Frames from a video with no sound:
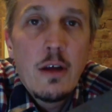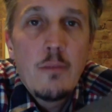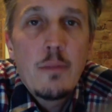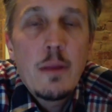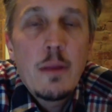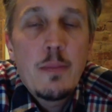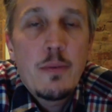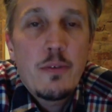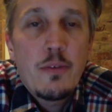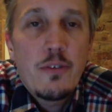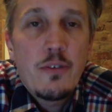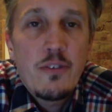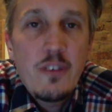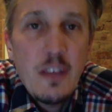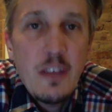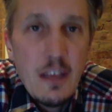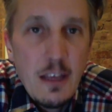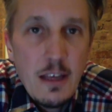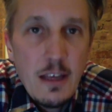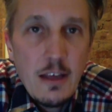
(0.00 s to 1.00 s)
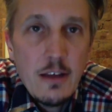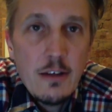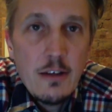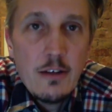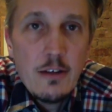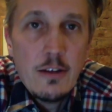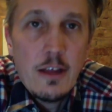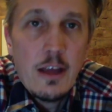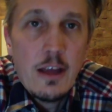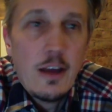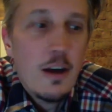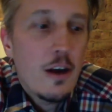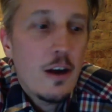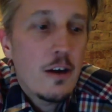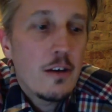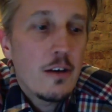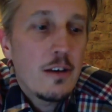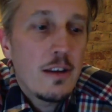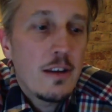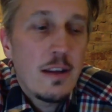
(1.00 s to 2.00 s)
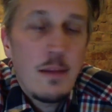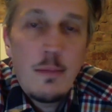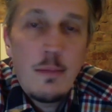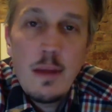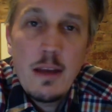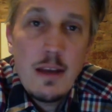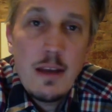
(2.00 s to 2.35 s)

people see like art that they may